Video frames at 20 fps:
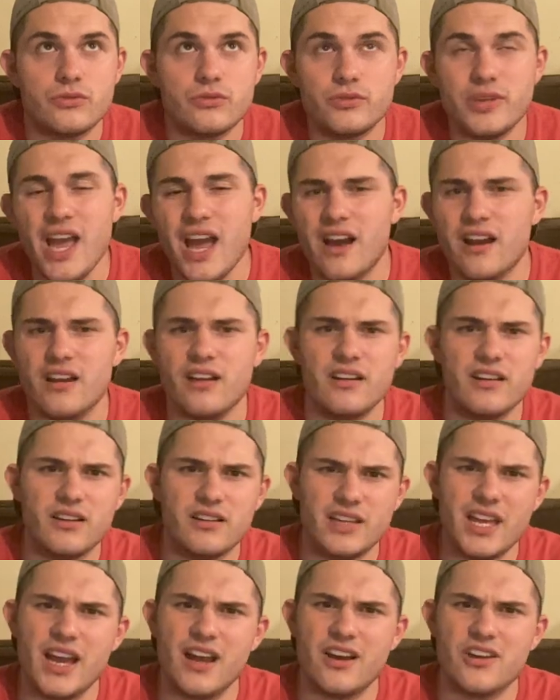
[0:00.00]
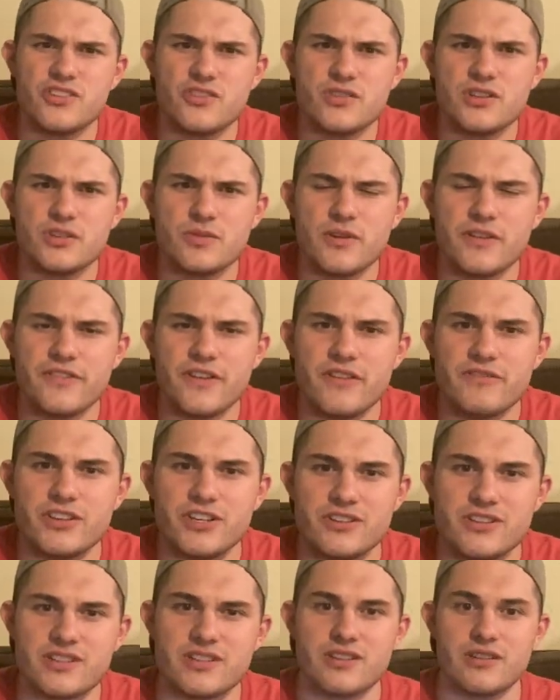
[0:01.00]
Yeah, yeah, 125
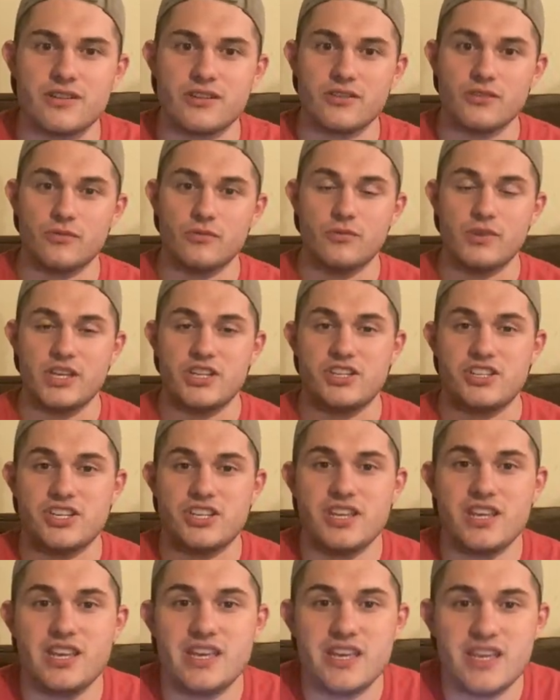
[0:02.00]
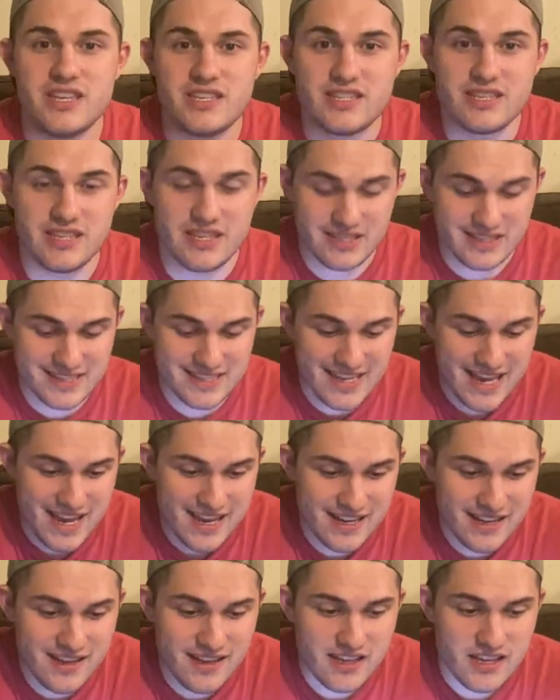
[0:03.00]
years, which is
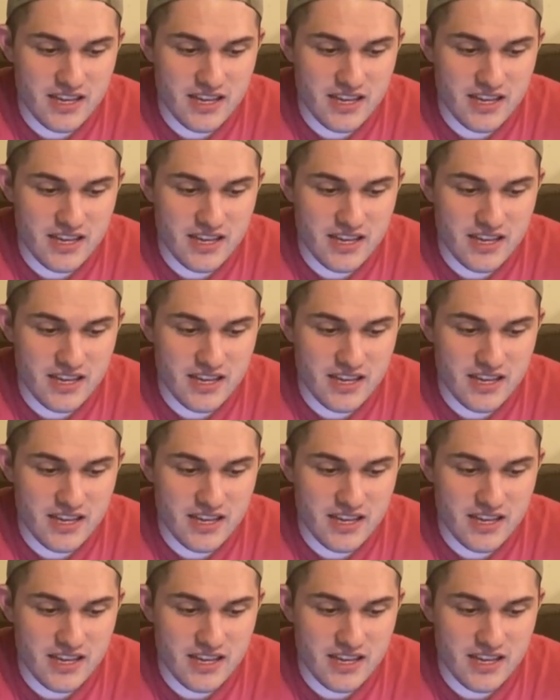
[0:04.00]
insane.